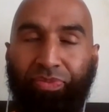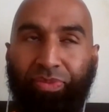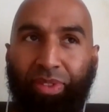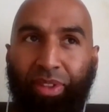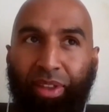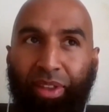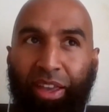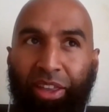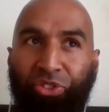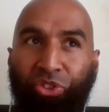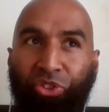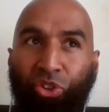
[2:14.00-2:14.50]

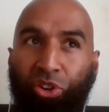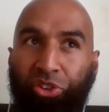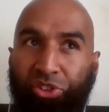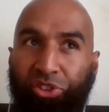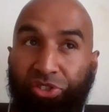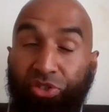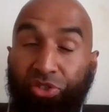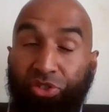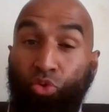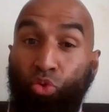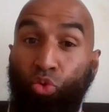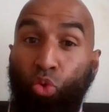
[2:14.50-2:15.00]
it's not
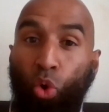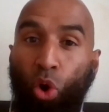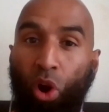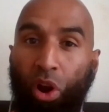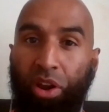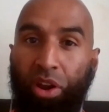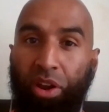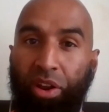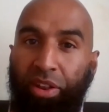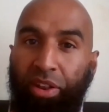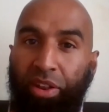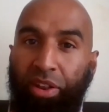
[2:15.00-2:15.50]
just the
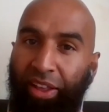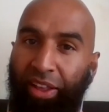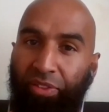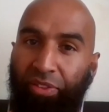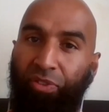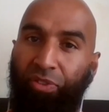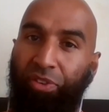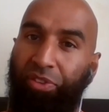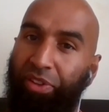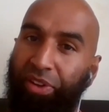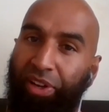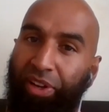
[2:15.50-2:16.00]
run that is
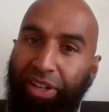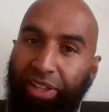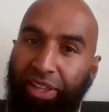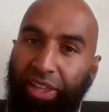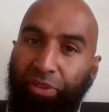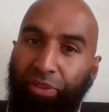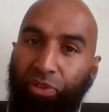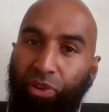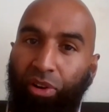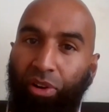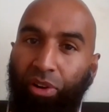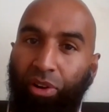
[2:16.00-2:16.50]
physically
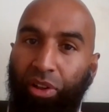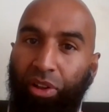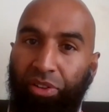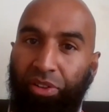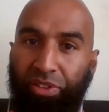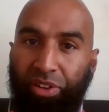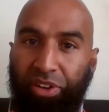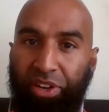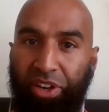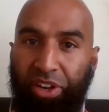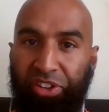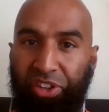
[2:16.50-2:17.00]
difficult, it's
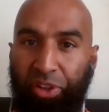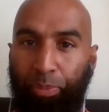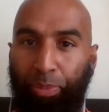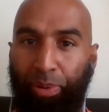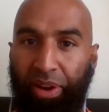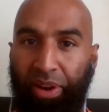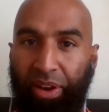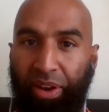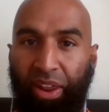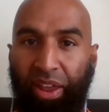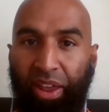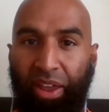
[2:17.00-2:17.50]
the
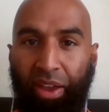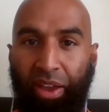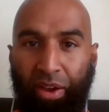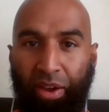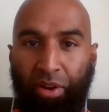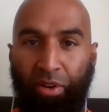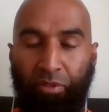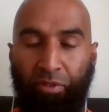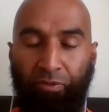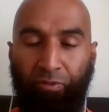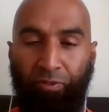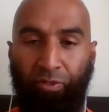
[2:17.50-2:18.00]
discipline
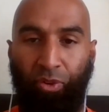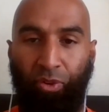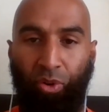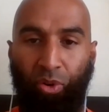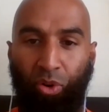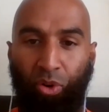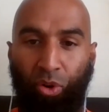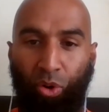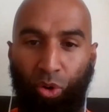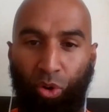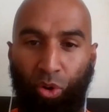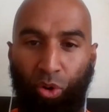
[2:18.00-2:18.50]

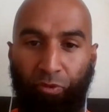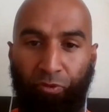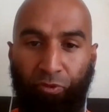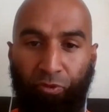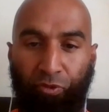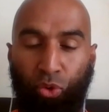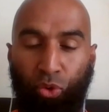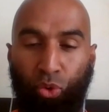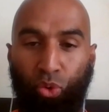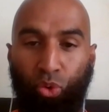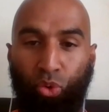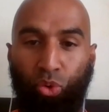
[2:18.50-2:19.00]
for
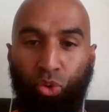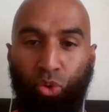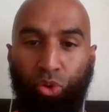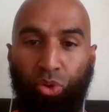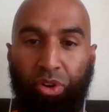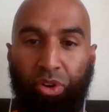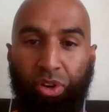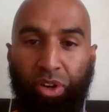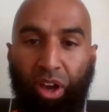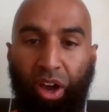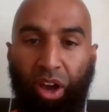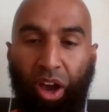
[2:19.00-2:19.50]

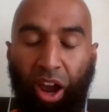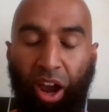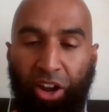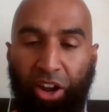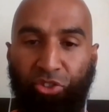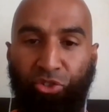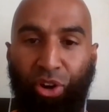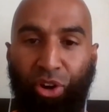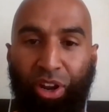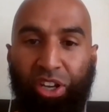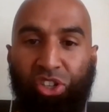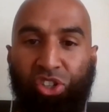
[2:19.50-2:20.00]
food,
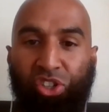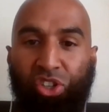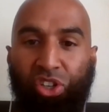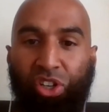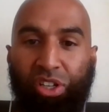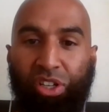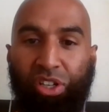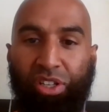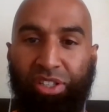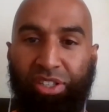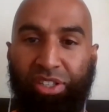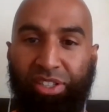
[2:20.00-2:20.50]

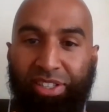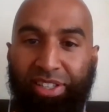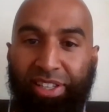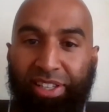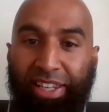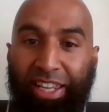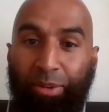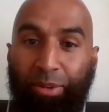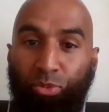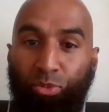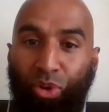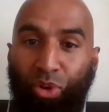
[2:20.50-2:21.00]
hydration,
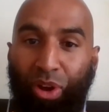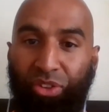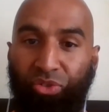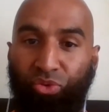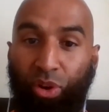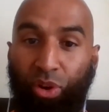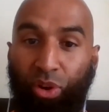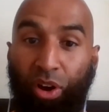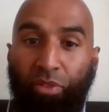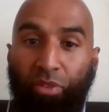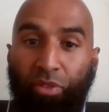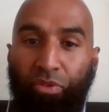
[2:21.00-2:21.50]
sleep, rest,
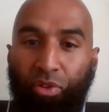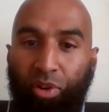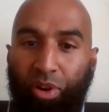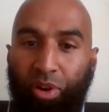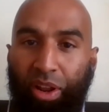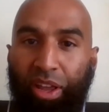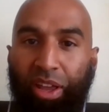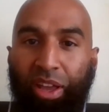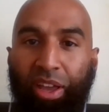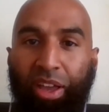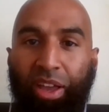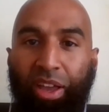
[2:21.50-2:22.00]

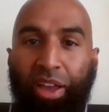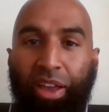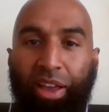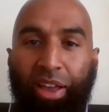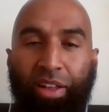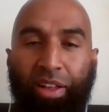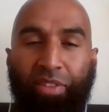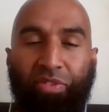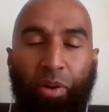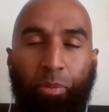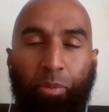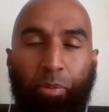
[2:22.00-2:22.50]
recovery
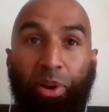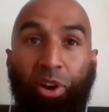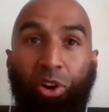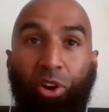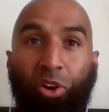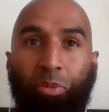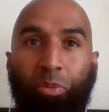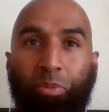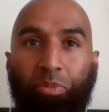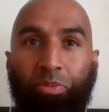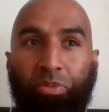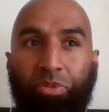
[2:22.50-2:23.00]
that
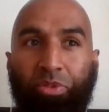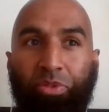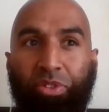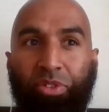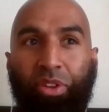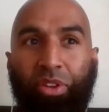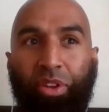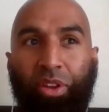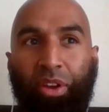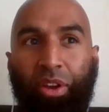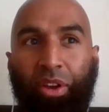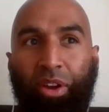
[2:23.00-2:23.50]
becomes
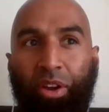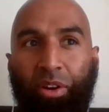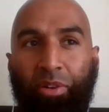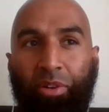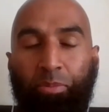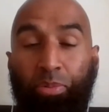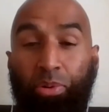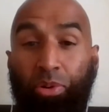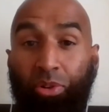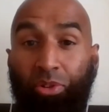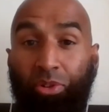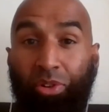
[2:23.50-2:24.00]

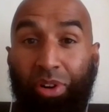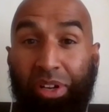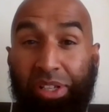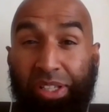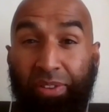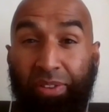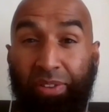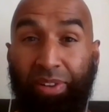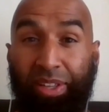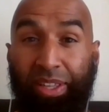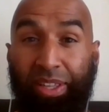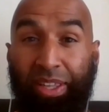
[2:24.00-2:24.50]

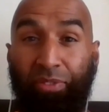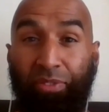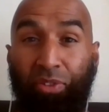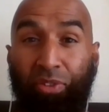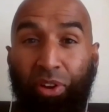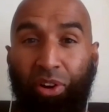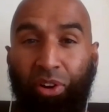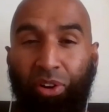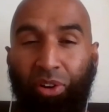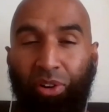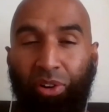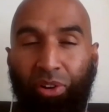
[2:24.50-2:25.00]
progressively
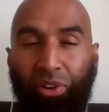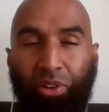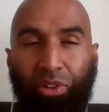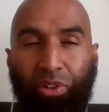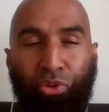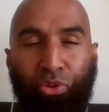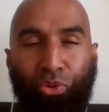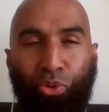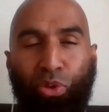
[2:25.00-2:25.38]
difficult through